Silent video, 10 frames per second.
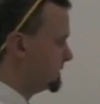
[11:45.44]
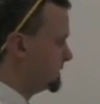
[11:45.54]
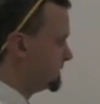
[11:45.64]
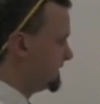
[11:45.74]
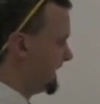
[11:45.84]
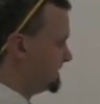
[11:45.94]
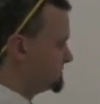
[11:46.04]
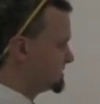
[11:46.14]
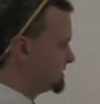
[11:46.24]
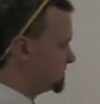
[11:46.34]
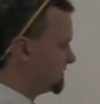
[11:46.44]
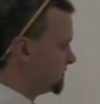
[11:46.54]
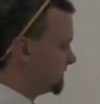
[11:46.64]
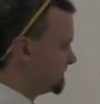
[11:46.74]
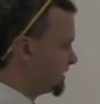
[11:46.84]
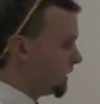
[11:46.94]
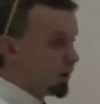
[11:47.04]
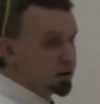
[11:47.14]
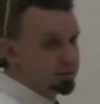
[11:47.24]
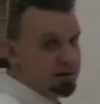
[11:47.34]
times the derivative of the
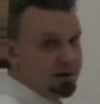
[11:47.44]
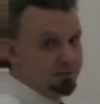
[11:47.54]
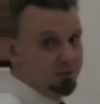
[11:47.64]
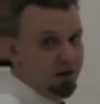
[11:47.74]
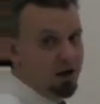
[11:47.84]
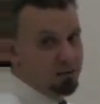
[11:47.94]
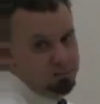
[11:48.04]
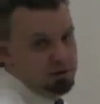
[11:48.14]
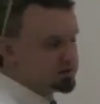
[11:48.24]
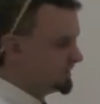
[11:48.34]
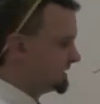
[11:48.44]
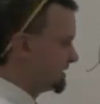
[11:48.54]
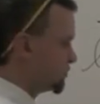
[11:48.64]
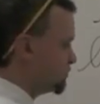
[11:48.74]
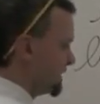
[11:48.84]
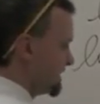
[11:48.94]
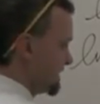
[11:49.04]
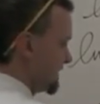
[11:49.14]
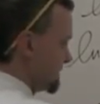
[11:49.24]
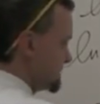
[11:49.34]
argument of the log, but it's not going to do
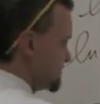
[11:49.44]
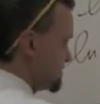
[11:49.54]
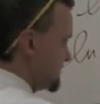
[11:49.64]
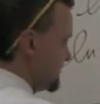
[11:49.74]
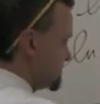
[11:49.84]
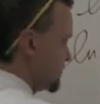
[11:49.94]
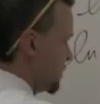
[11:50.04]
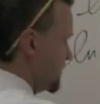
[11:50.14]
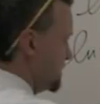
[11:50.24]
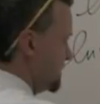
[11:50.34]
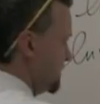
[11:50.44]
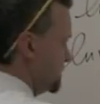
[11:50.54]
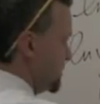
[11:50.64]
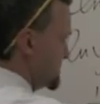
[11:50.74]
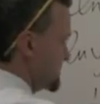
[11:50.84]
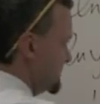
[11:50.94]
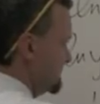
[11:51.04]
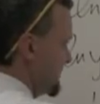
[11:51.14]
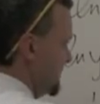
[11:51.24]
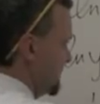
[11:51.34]
anything, so it's times a 1, plus leave
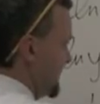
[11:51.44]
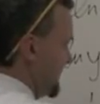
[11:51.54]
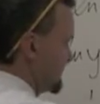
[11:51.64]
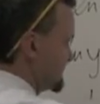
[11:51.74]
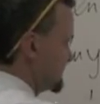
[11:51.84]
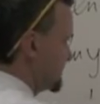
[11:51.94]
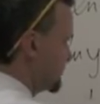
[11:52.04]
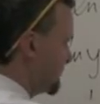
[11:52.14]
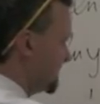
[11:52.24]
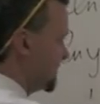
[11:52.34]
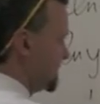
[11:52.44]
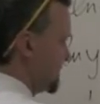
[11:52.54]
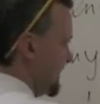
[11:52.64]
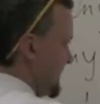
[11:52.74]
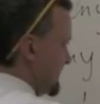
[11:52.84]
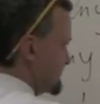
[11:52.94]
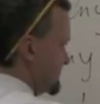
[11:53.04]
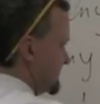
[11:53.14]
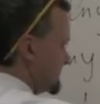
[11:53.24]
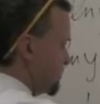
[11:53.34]
the ln x. The derivative of
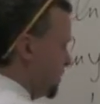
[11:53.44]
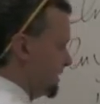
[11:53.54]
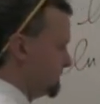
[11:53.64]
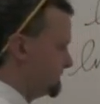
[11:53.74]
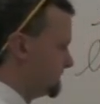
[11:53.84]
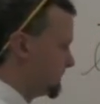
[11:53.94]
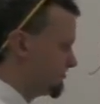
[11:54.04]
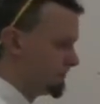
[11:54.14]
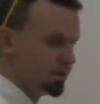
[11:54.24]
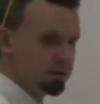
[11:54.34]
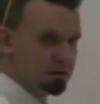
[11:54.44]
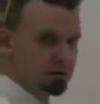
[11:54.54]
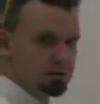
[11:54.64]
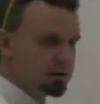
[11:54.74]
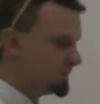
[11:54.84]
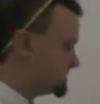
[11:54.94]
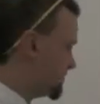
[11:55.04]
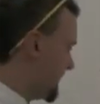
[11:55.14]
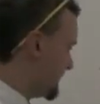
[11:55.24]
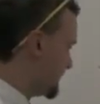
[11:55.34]
x is 1.
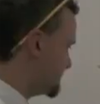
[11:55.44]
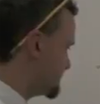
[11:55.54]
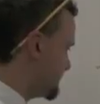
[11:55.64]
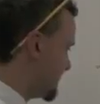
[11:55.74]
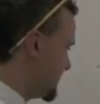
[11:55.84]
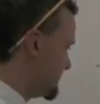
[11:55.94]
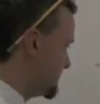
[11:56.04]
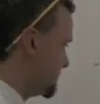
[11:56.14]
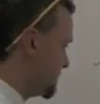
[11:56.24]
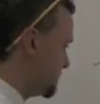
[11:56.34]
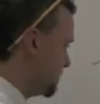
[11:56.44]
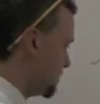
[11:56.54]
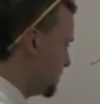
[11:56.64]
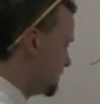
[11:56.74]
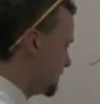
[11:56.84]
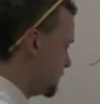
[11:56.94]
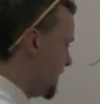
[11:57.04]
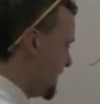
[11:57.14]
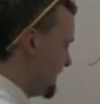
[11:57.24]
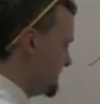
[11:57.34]
So that gives me 1 over
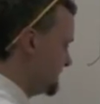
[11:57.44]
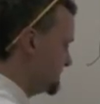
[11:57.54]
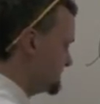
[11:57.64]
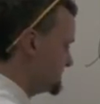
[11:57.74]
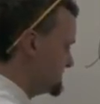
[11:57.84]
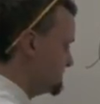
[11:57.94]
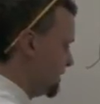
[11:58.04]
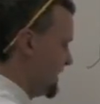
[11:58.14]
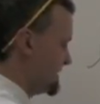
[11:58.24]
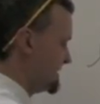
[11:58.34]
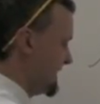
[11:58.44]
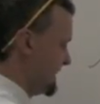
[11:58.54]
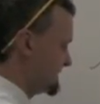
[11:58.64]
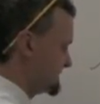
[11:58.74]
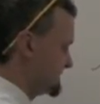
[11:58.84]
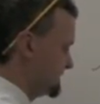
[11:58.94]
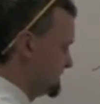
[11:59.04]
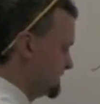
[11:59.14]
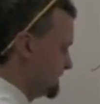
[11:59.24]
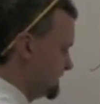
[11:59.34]
y dy dx
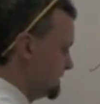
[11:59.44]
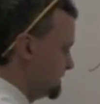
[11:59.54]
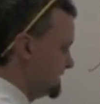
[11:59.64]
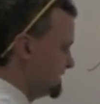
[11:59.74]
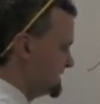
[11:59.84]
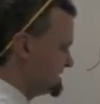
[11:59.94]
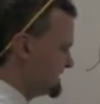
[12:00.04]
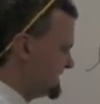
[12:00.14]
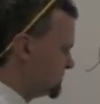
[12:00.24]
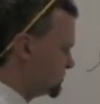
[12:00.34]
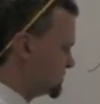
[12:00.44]
is equal